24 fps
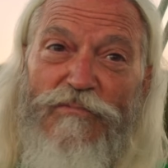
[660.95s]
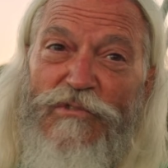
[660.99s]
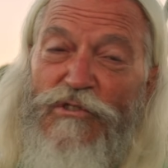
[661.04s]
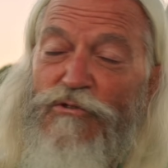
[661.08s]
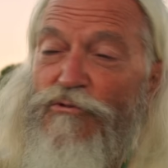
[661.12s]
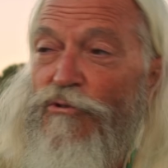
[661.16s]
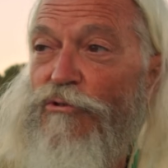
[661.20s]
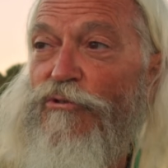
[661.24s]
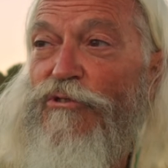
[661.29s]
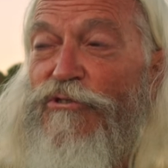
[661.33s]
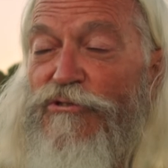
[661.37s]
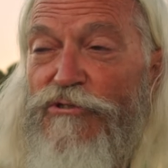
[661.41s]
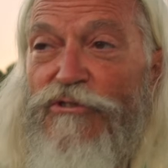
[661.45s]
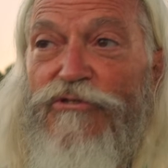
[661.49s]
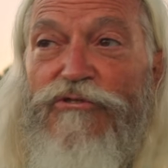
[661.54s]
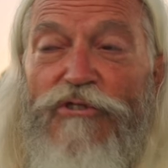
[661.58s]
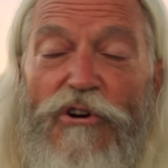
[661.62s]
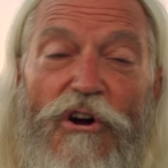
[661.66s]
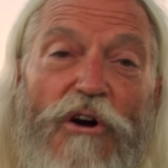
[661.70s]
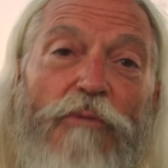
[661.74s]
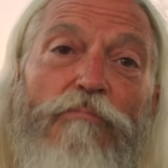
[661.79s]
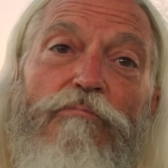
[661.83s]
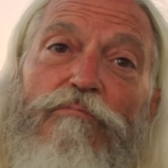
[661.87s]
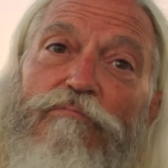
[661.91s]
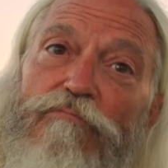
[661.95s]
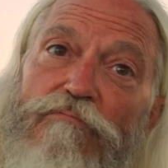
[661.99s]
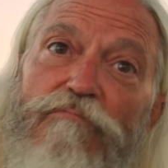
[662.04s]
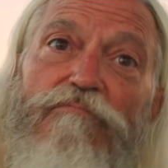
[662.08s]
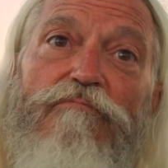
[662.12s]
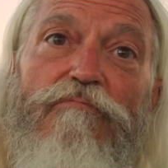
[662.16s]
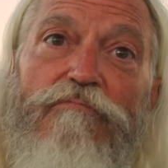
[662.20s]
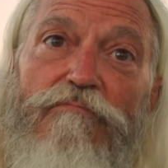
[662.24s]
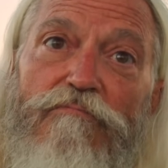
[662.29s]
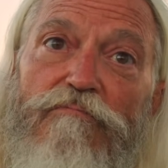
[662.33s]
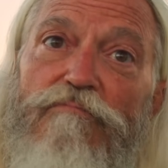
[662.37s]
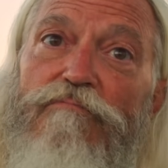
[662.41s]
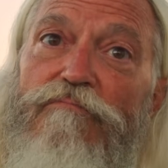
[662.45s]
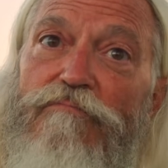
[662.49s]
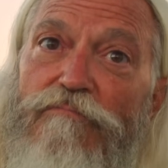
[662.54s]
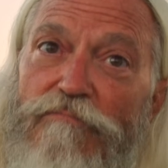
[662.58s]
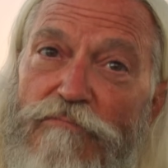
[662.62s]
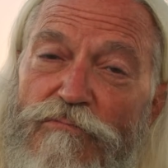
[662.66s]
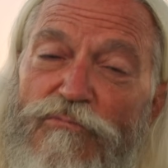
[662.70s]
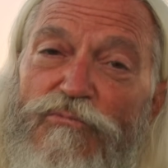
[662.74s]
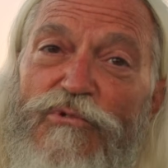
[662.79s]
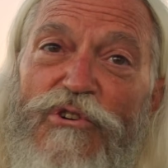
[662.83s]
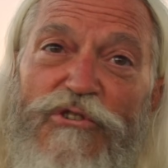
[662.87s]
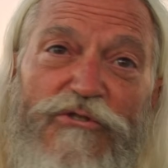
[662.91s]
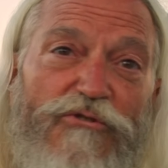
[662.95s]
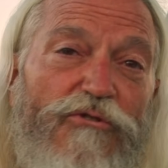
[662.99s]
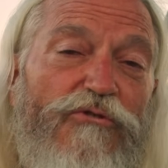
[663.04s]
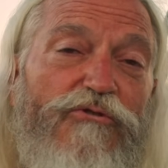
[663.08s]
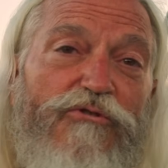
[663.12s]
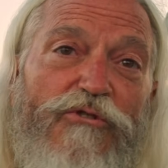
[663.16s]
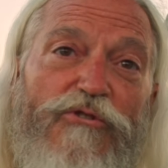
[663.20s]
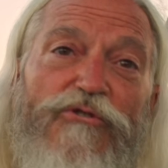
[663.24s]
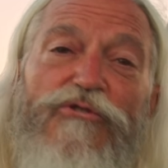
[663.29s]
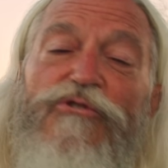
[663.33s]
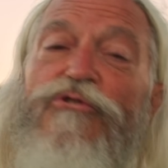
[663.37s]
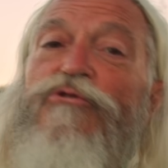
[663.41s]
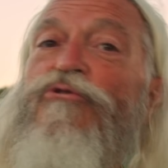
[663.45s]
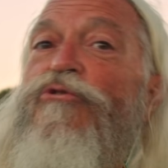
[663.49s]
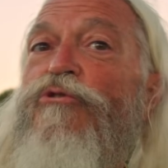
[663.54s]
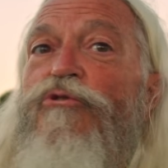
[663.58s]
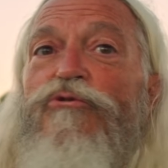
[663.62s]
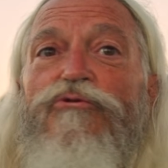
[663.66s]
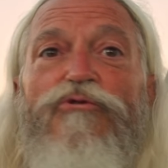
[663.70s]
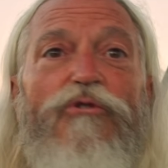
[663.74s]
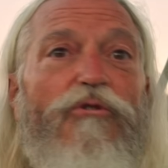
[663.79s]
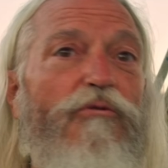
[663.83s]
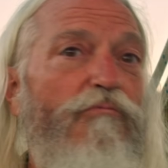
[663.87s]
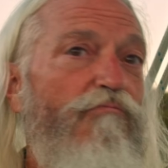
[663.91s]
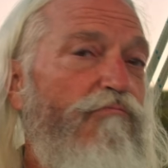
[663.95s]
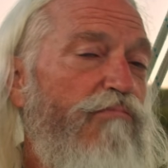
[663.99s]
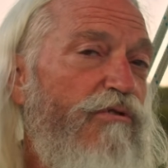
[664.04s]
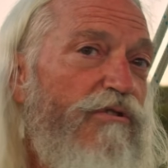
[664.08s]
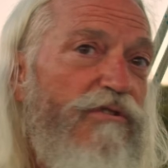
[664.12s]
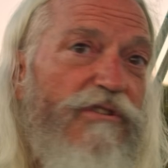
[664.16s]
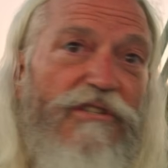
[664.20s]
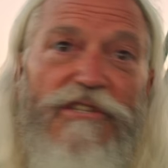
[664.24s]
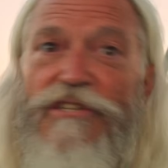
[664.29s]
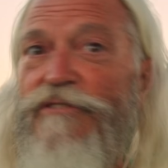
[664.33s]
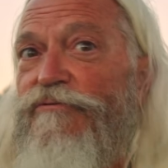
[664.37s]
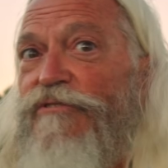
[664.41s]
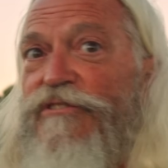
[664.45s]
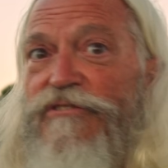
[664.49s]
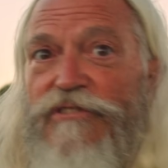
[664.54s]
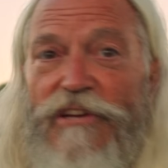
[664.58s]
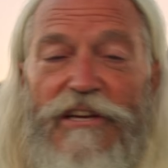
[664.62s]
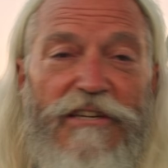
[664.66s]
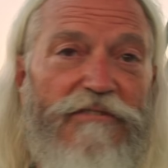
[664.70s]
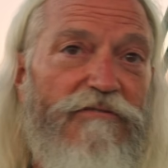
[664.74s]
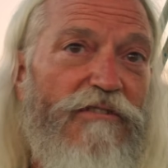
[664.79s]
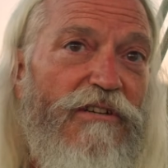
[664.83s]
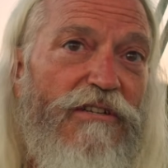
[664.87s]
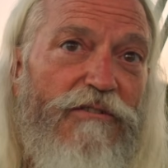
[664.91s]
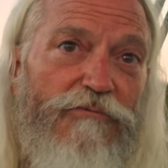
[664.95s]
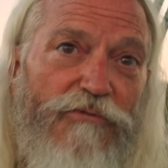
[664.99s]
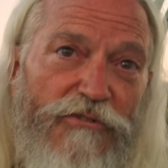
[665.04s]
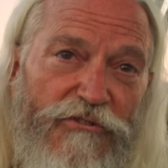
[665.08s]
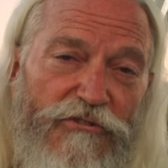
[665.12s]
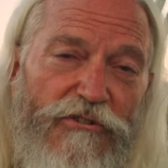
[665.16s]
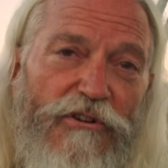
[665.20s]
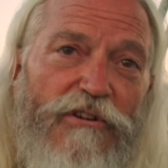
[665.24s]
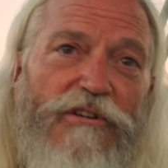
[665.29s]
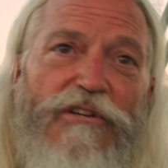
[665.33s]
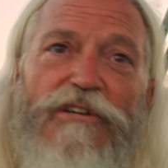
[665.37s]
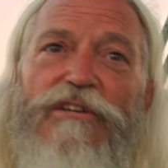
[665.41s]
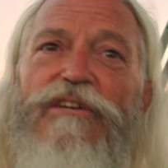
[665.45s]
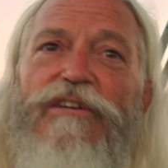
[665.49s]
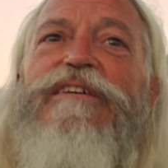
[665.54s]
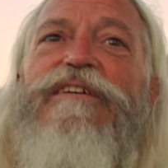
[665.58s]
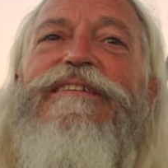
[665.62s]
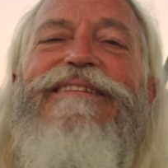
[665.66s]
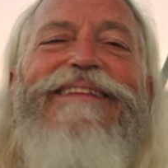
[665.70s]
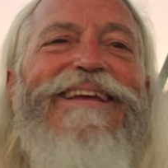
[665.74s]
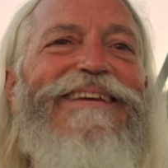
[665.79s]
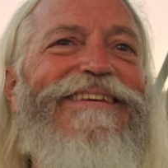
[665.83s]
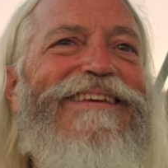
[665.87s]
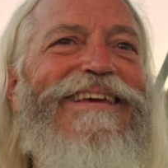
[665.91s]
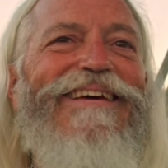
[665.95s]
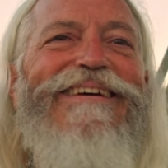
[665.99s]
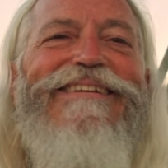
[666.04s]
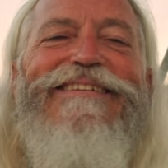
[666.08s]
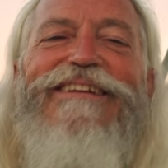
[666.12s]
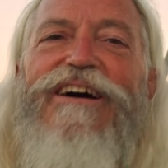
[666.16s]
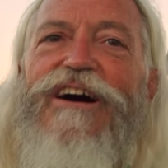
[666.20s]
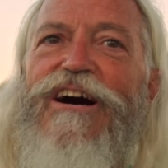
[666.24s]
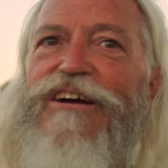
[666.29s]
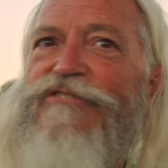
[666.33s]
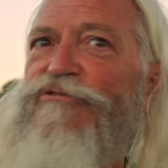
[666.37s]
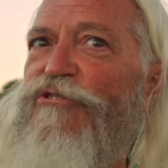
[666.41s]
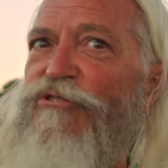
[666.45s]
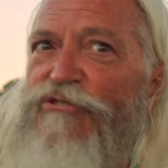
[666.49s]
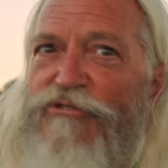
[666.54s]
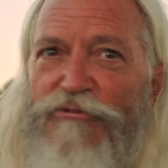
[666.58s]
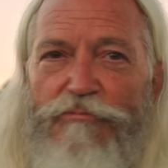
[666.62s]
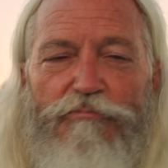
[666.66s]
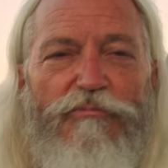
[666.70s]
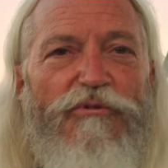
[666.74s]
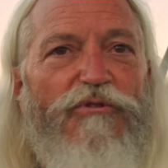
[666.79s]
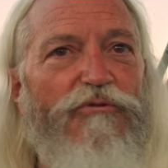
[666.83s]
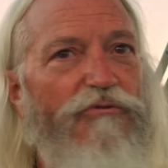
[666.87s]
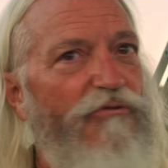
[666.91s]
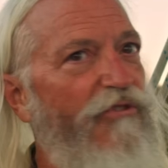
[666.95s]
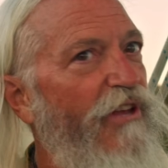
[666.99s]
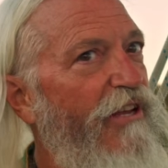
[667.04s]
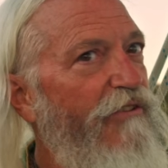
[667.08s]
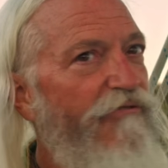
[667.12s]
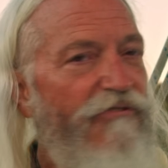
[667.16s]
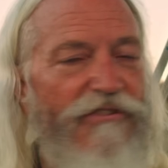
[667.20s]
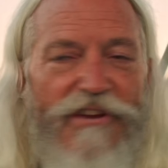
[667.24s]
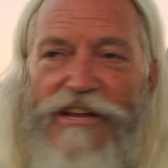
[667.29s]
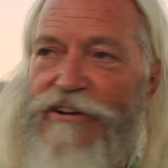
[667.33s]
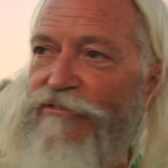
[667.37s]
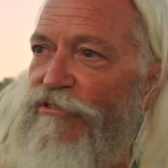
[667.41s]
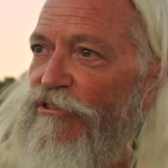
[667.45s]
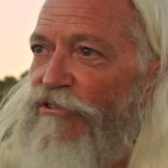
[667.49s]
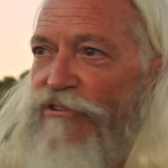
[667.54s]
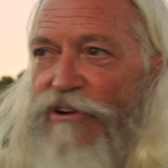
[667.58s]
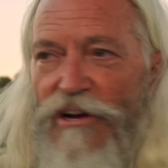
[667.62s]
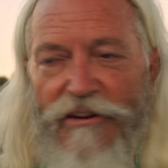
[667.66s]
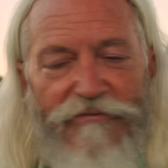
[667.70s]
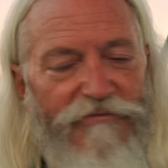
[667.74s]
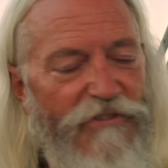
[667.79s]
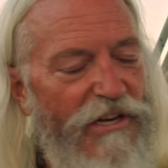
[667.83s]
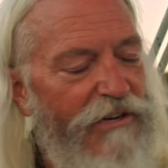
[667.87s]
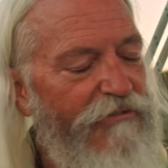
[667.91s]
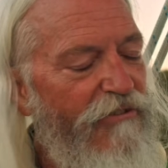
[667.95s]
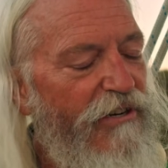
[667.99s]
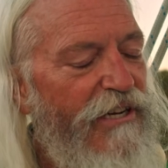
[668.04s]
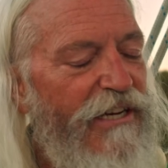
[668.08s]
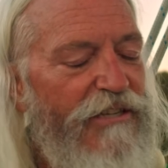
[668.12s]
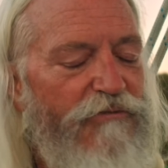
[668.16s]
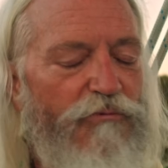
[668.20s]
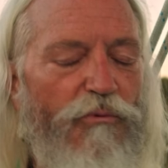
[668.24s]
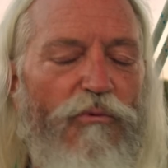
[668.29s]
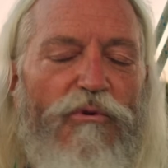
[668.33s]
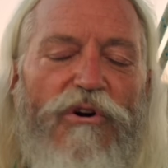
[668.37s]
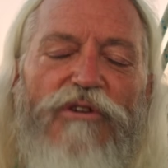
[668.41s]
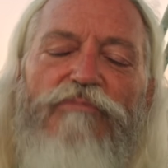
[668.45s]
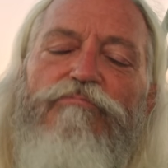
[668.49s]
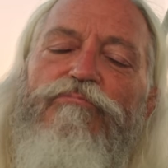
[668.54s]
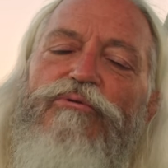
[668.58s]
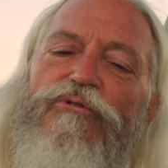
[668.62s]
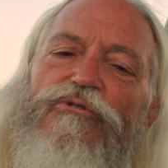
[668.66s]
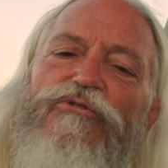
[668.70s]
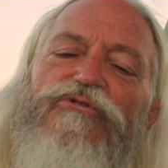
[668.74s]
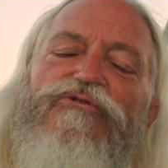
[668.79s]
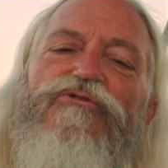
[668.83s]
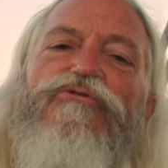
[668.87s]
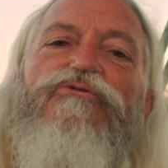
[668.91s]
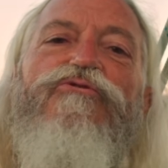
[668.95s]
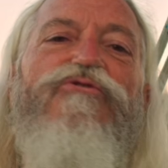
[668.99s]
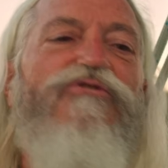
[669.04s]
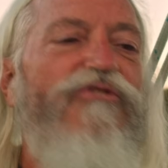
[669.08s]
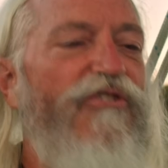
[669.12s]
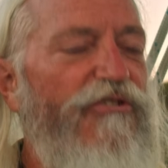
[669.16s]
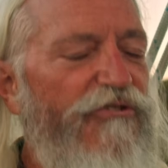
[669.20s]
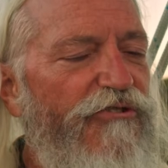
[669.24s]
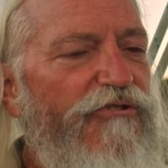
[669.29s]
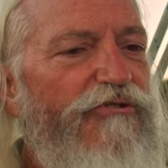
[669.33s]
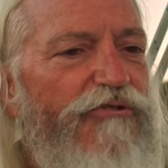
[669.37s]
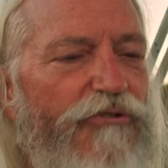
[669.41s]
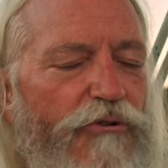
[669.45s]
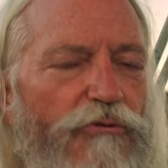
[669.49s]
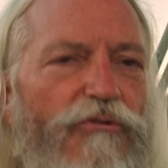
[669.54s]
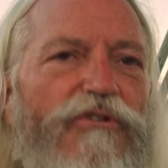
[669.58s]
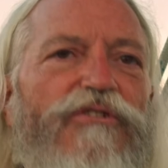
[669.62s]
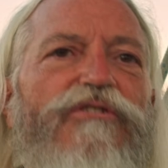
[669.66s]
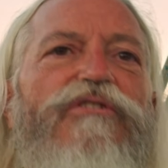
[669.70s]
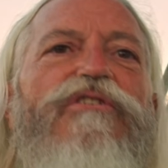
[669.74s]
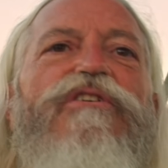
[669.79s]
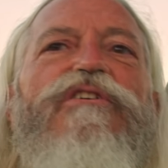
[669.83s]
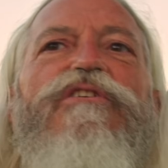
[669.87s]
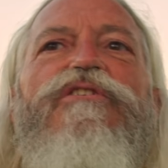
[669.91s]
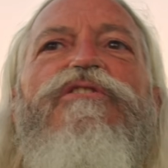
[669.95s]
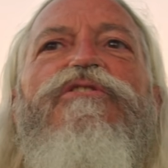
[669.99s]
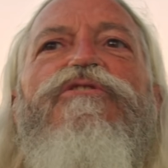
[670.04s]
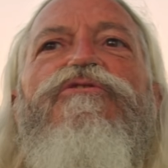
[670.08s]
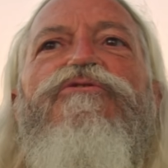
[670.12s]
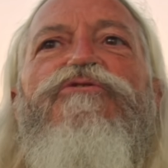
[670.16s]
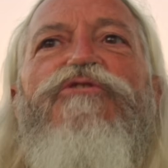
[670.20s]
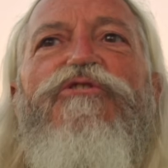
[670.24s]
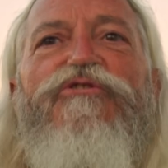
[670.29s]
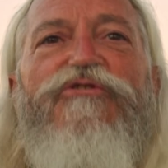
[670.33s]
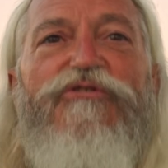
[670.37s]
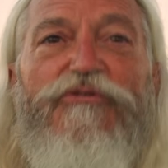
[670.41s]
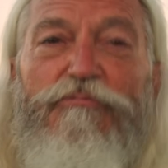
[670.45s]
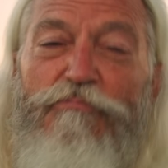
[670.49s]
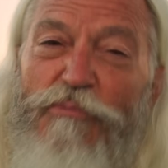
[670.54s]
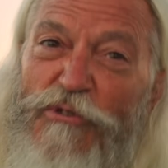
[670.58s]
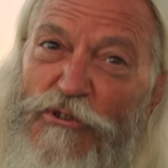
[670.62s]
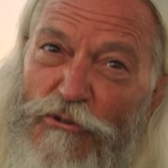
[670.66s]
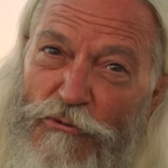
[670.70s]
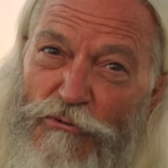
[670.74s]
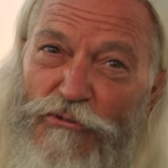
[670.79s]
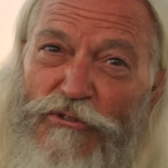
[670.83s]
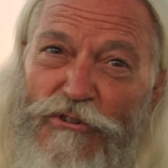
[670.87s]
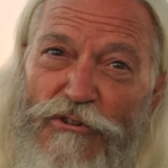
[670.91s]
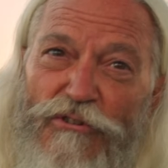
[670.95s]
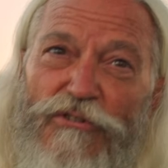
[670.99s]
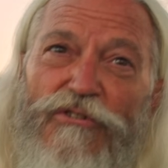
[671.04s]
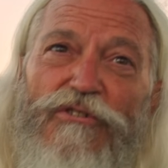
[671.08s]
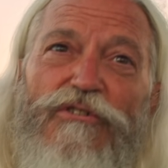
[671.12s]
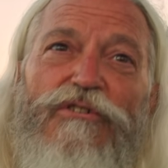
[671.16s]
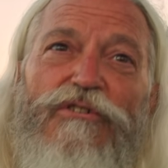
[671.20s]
including the top researchers who, who don't believe that they have language. They cannot dispute. They never, I've never had one person who's listened to it dispute